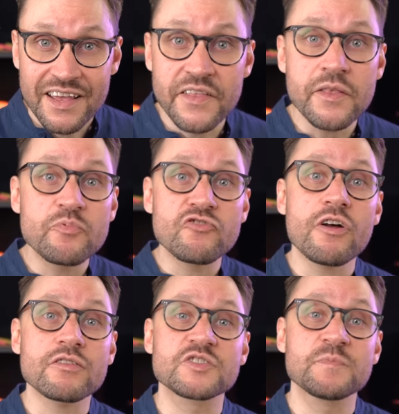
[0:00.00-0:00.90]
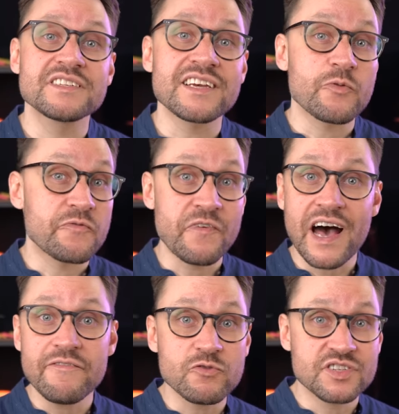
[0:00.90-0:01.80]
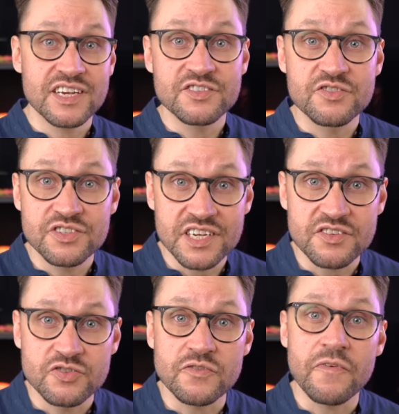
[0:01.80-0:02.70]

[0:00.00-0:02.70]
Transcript: and then the product spits out 5 or 10 suggestions